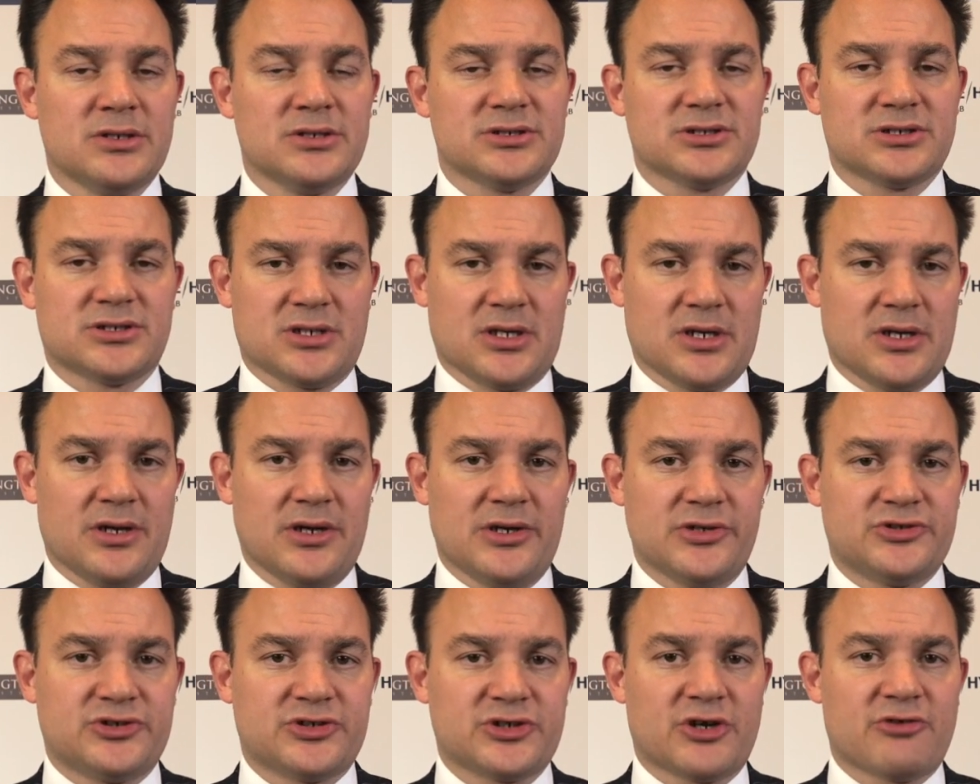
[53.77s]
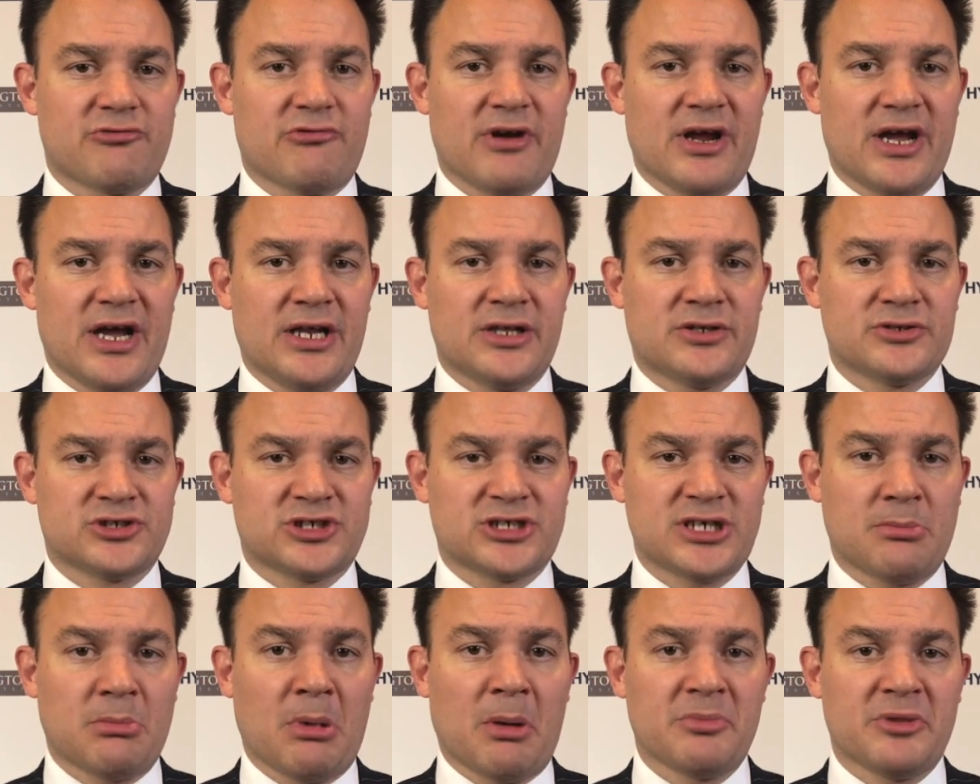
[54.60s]
So it's great to
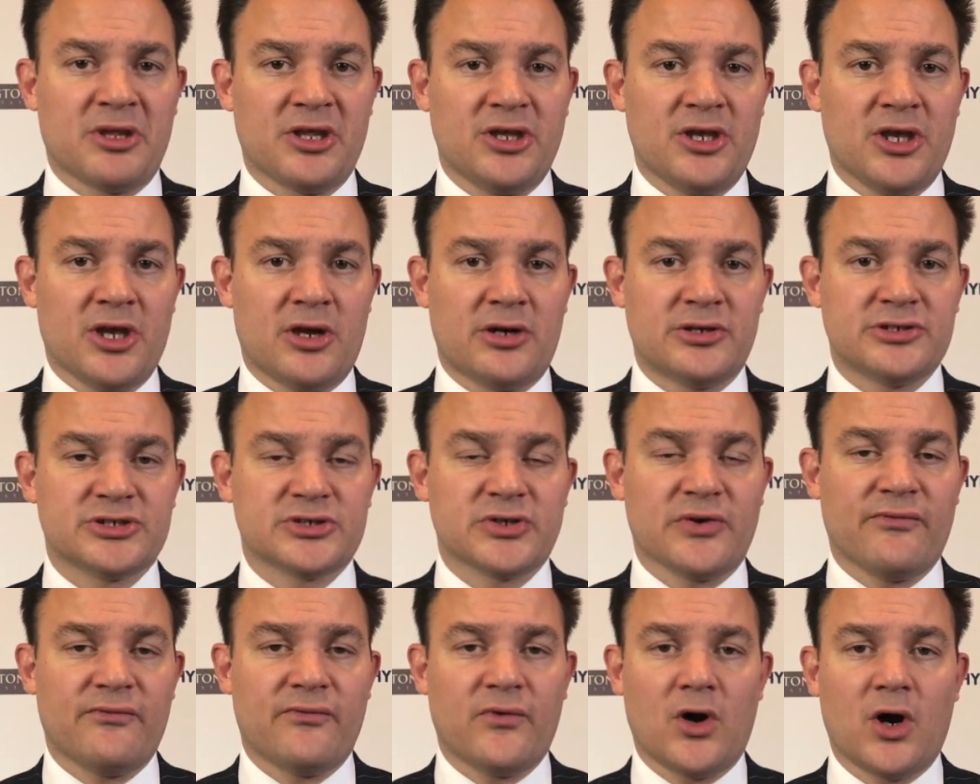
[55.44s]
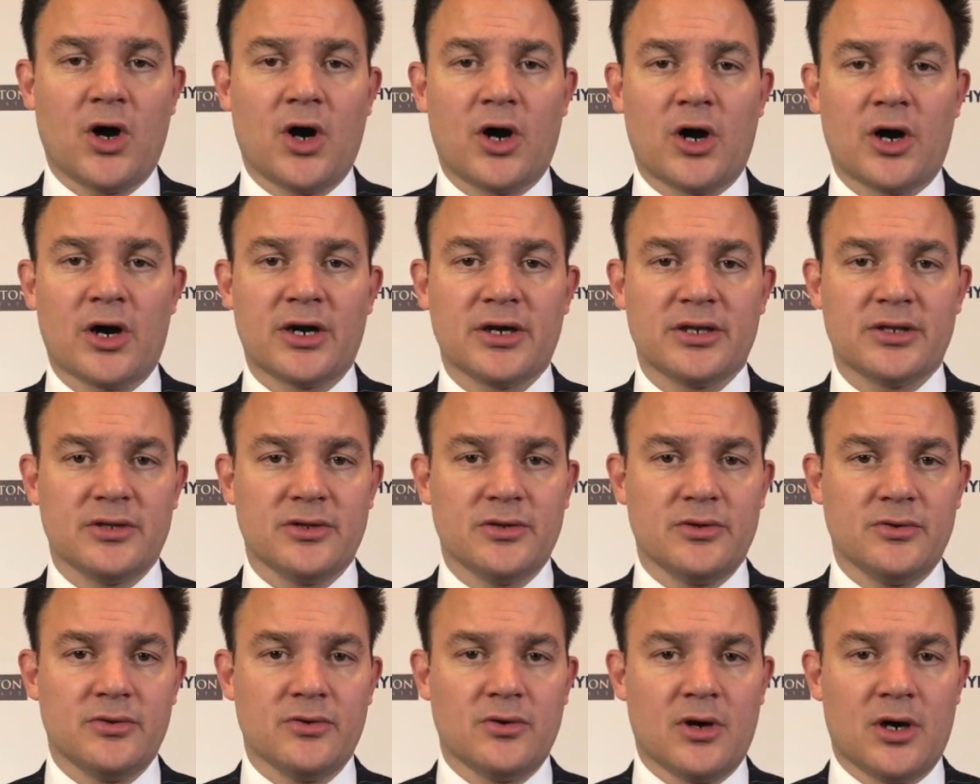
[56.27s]
sum up the year so far,
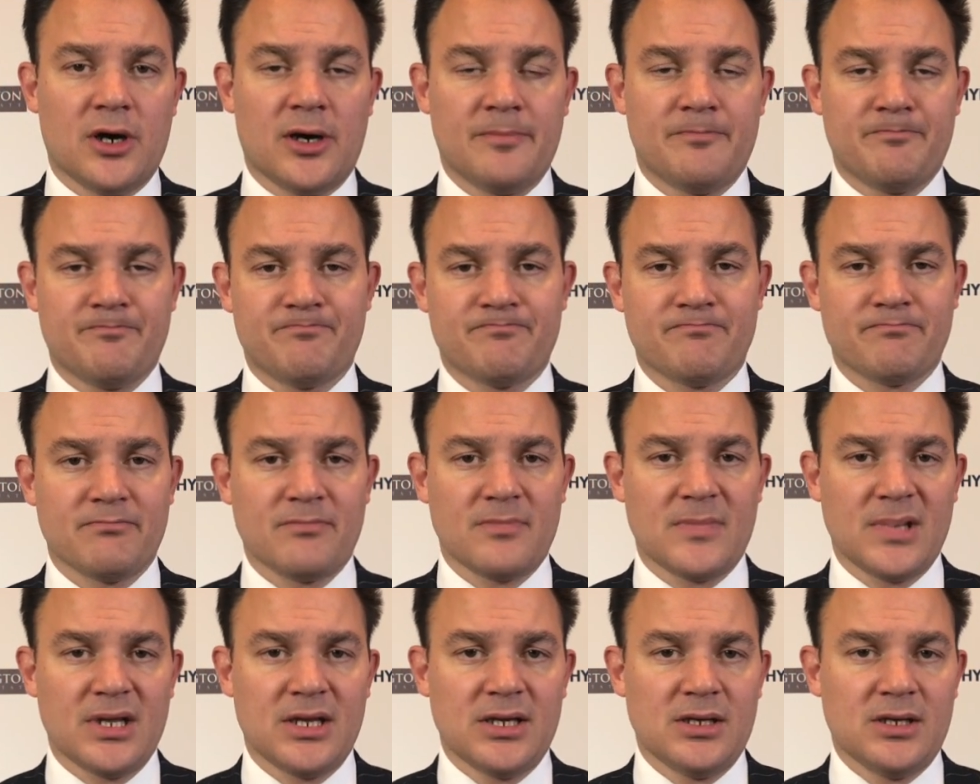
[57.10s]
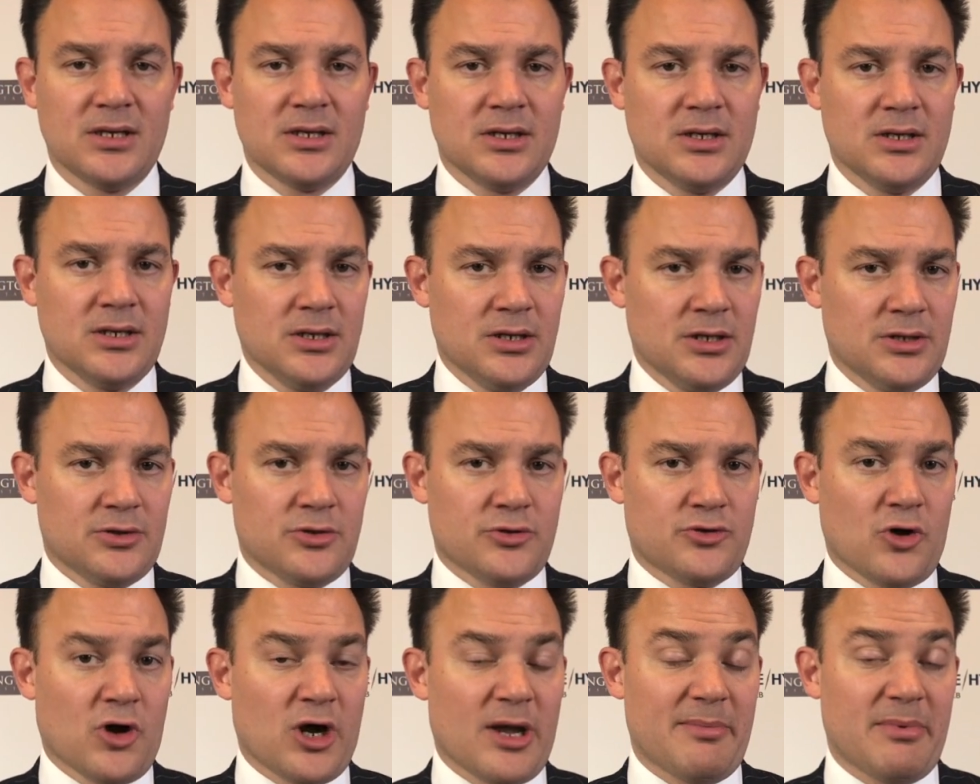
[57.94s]
to
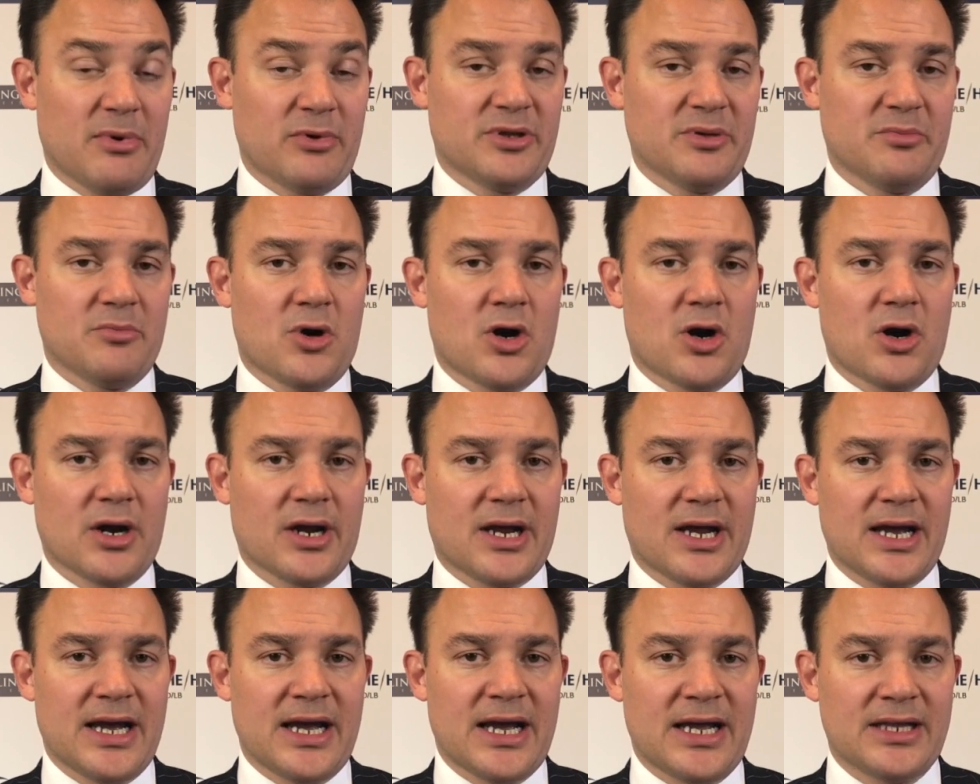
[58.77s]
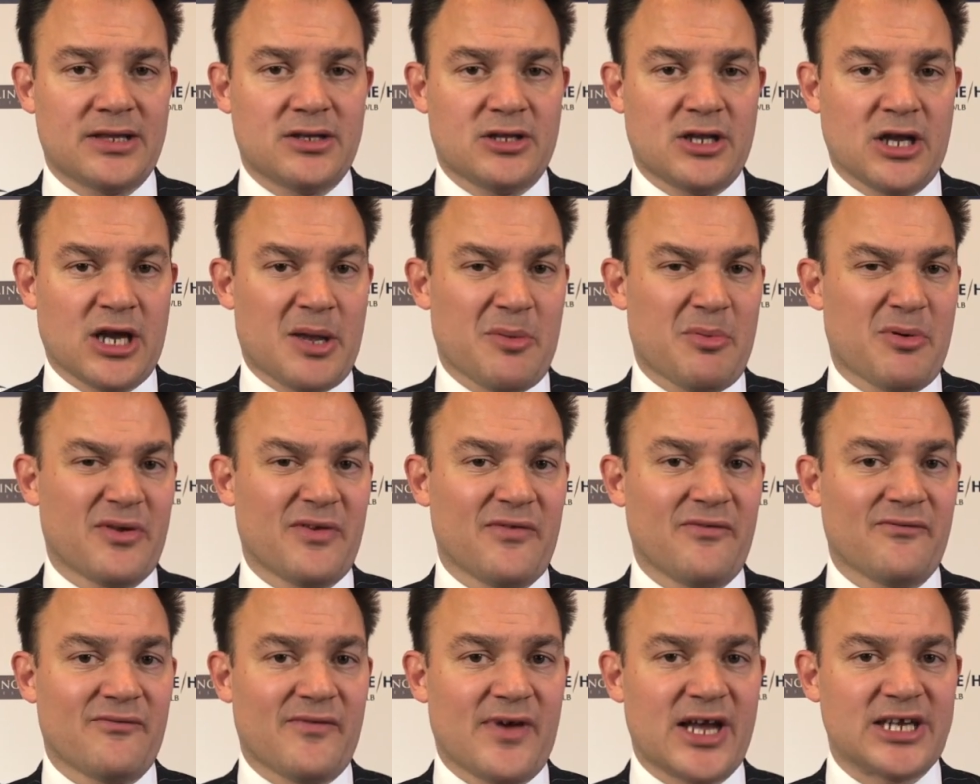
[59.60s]
talk about the market, to talk about the
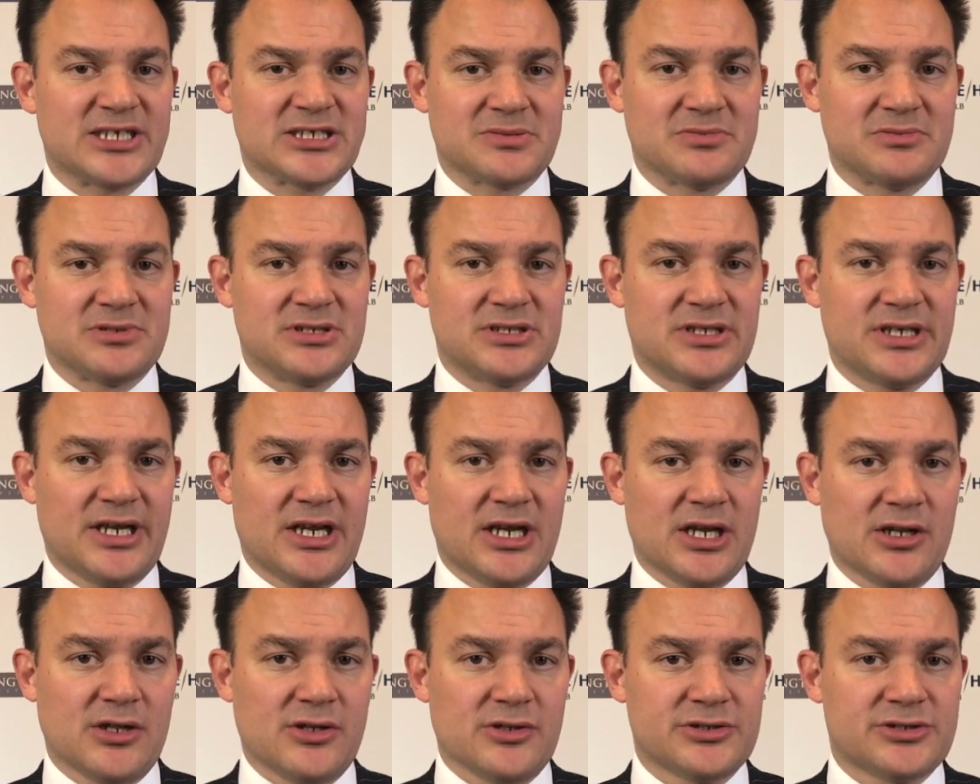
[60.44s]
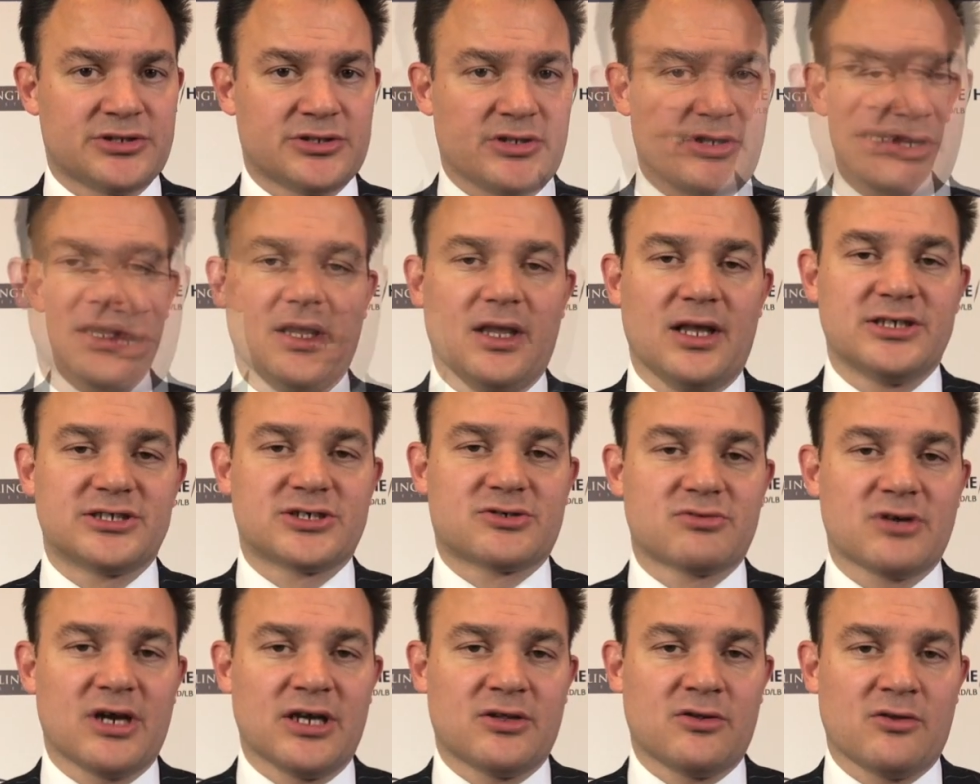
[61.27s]
investment deals. It's
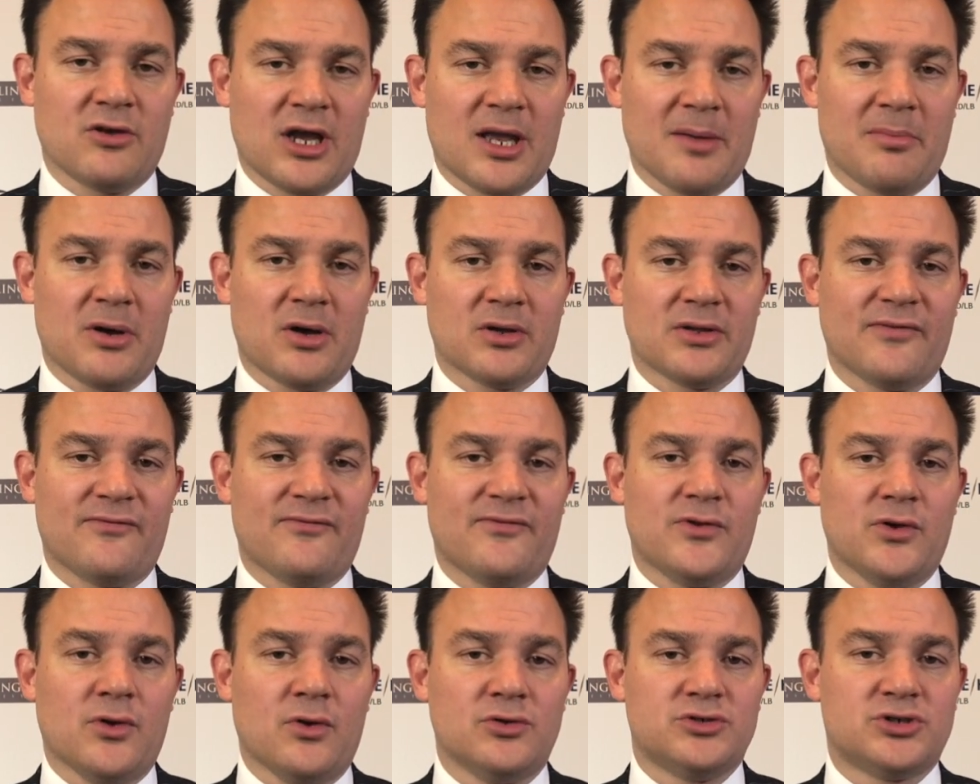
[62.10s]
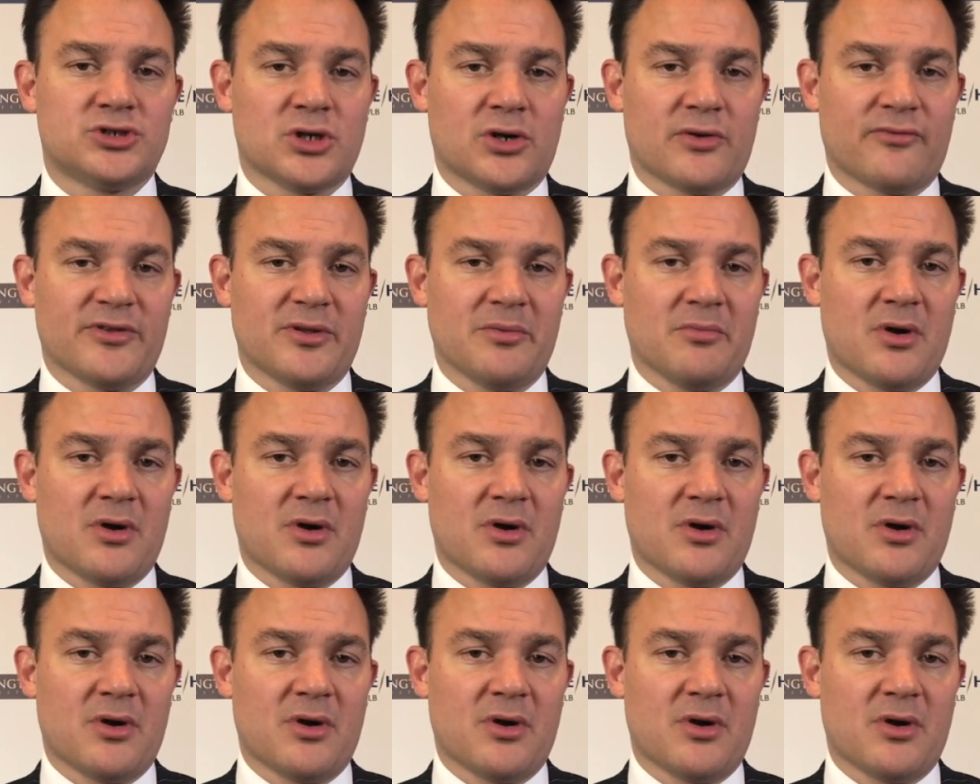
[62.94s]
great to talk about the future of the